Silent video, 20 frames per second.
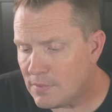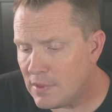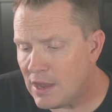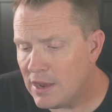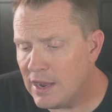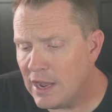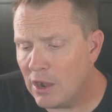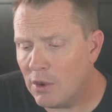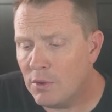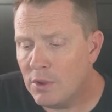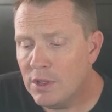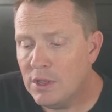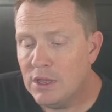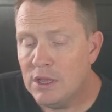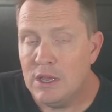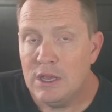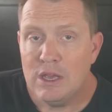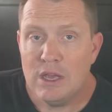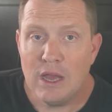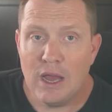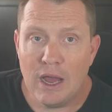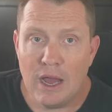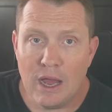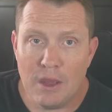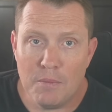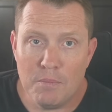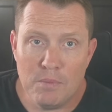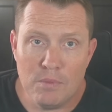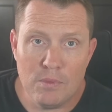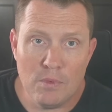Now,
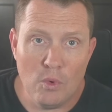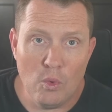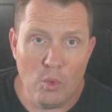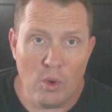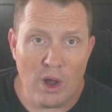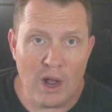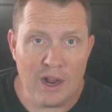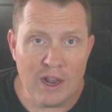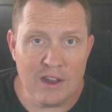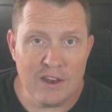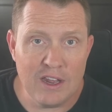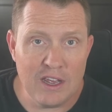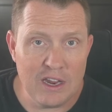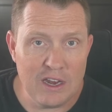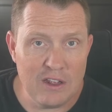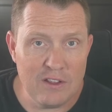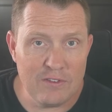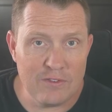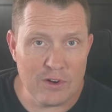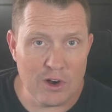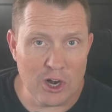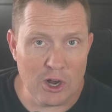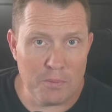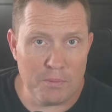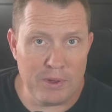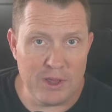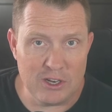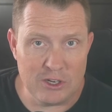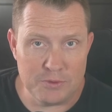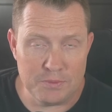um, walk into any startup
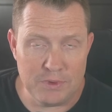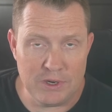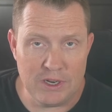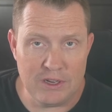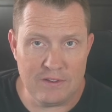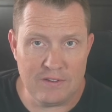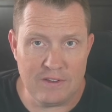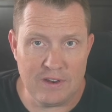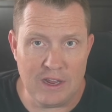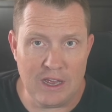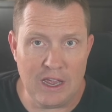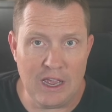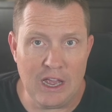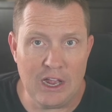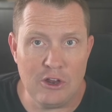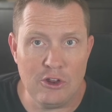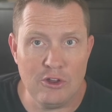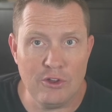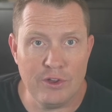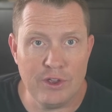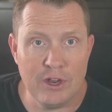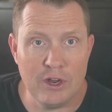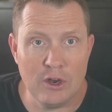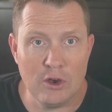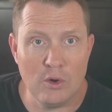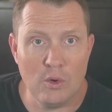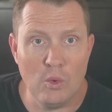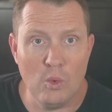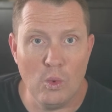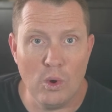pitch meeting today and you'll
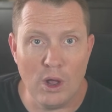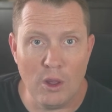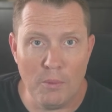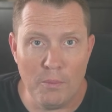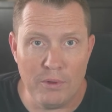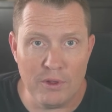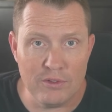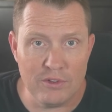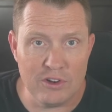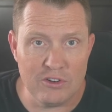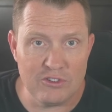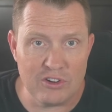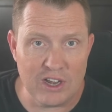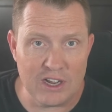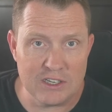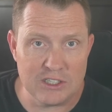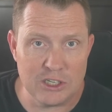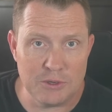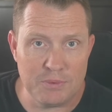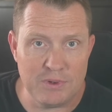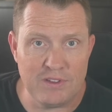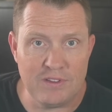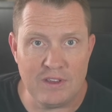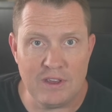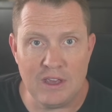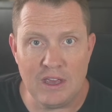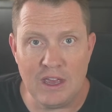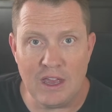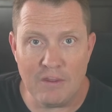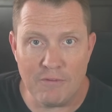hear wall building
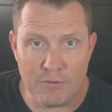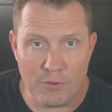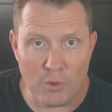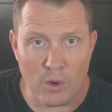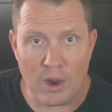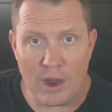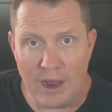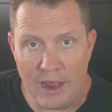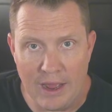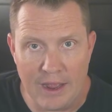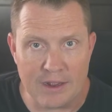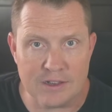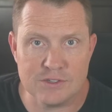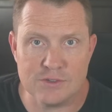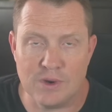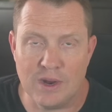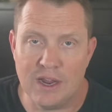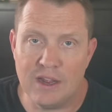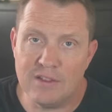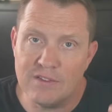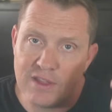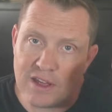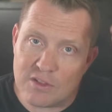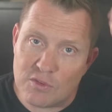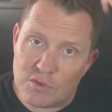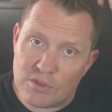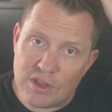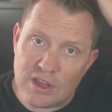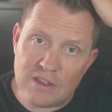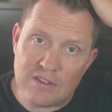ChatGPT for X, right? And that's
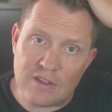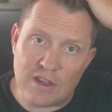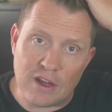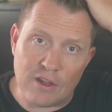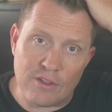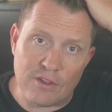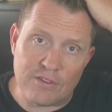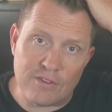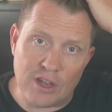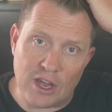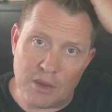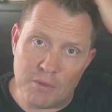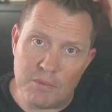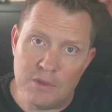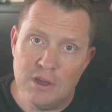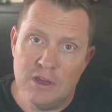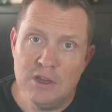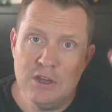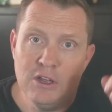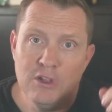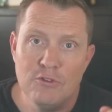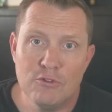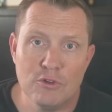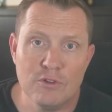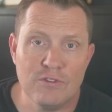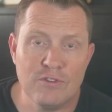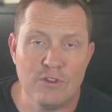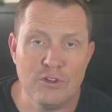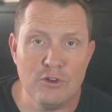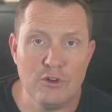what they say all the time. So
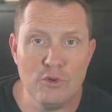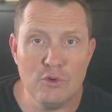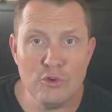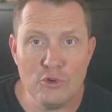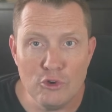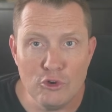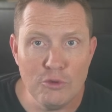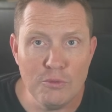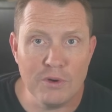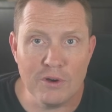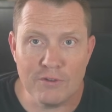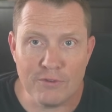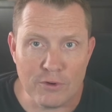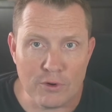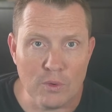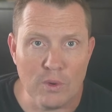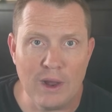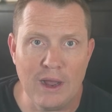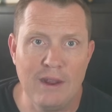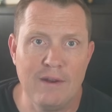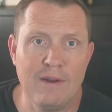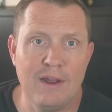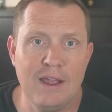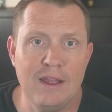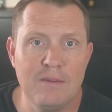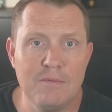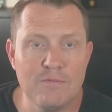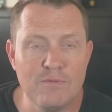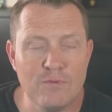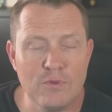it's the new Uber for Y,
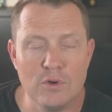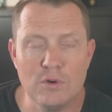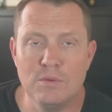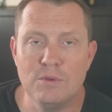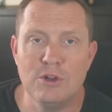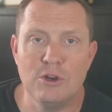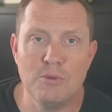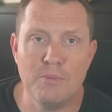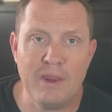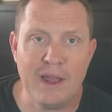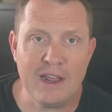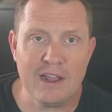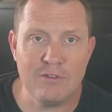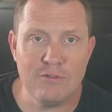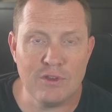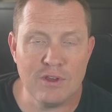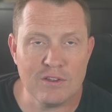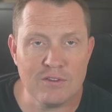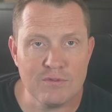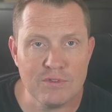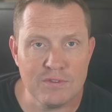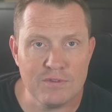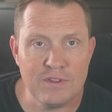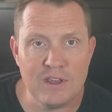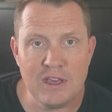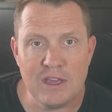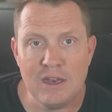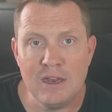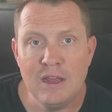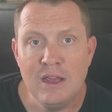right? For, you know, back in two thousand
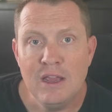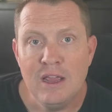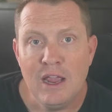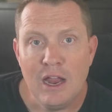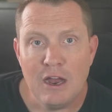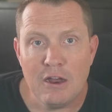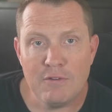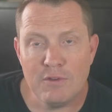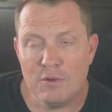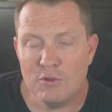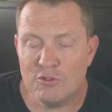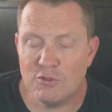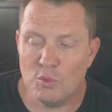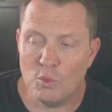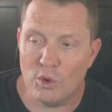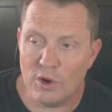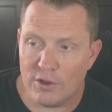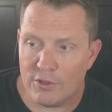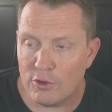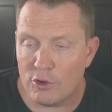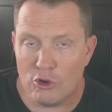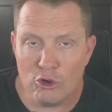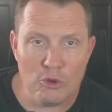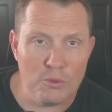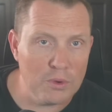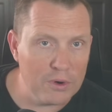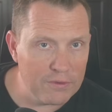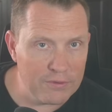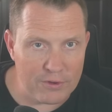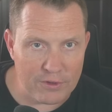fifteen, everything was, we're the
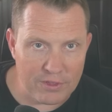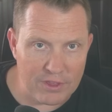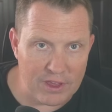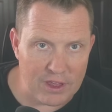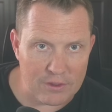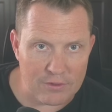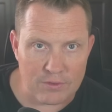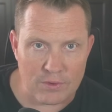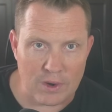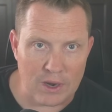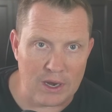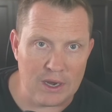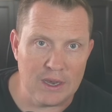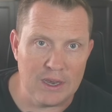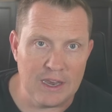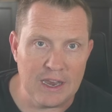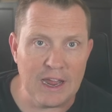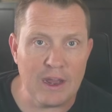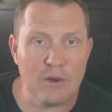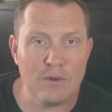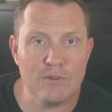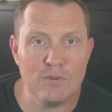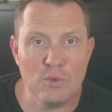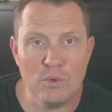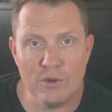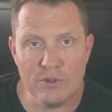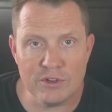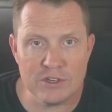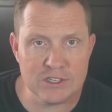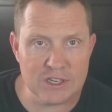Uber for this, right? Now it's,
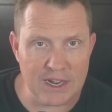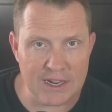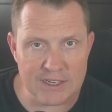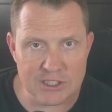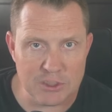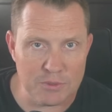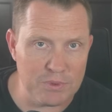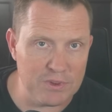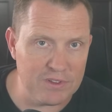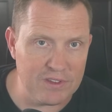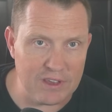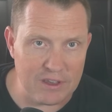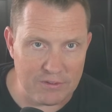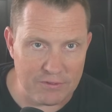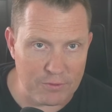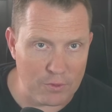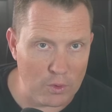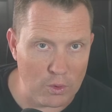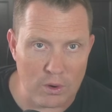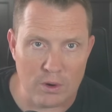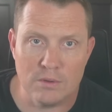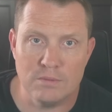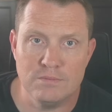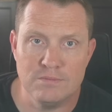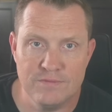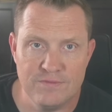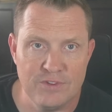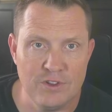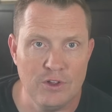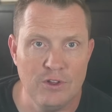we're the ChatGPT for
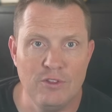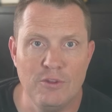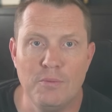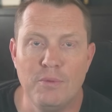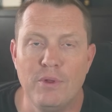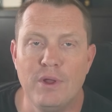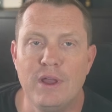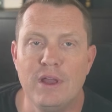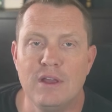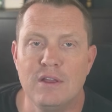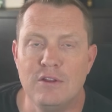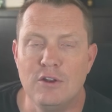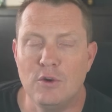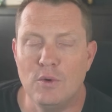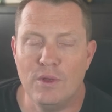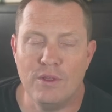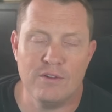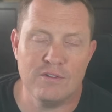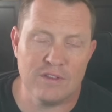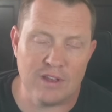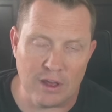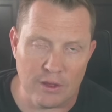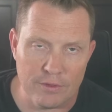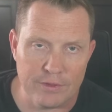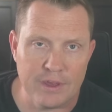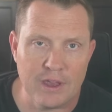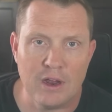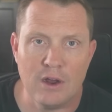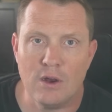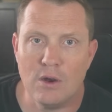fill in the blank, you know, whether it's
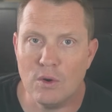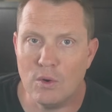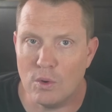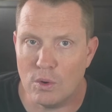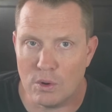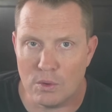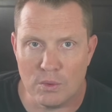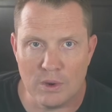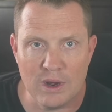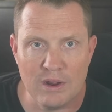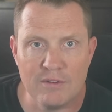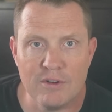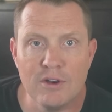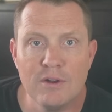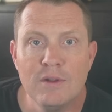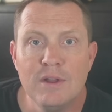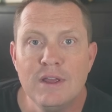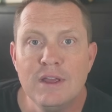healthcare or whatever.